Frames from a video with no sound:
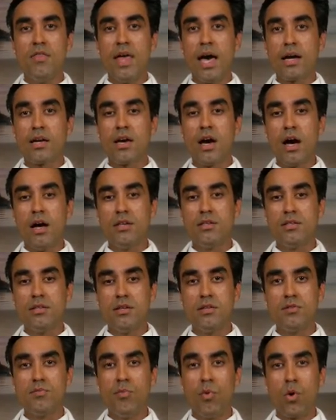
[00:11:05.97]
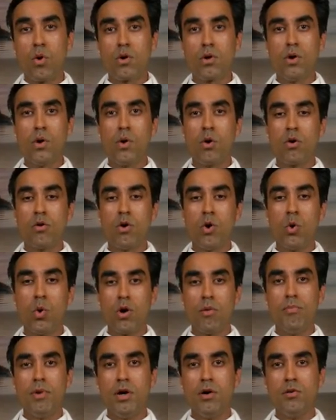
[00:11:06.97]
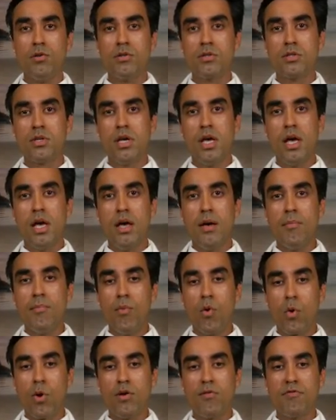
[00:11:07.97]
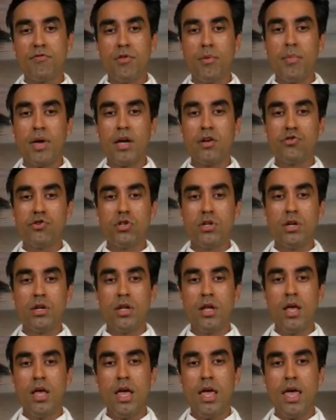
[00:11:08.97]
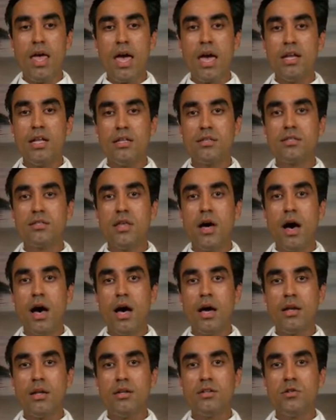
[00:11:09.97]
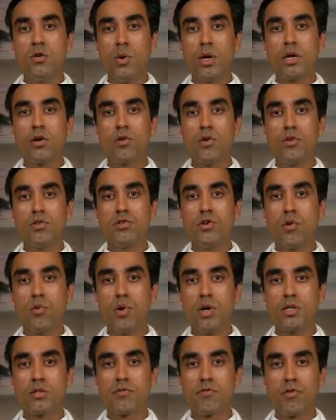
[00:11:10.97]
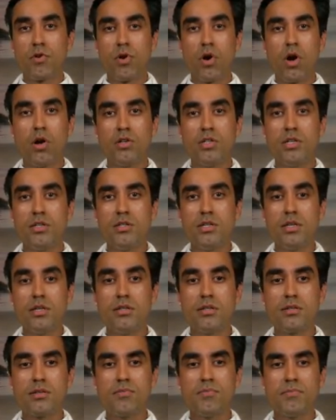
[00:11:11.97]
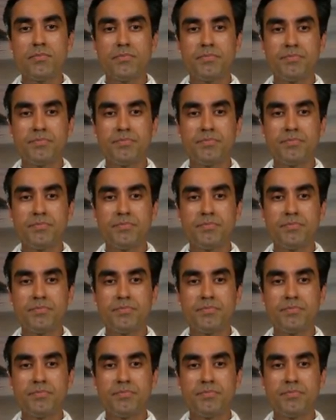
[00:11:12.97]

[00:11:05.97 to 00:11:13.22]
That causes more hor hormones, more inflammation, and it's thought to increase your risk for heart disease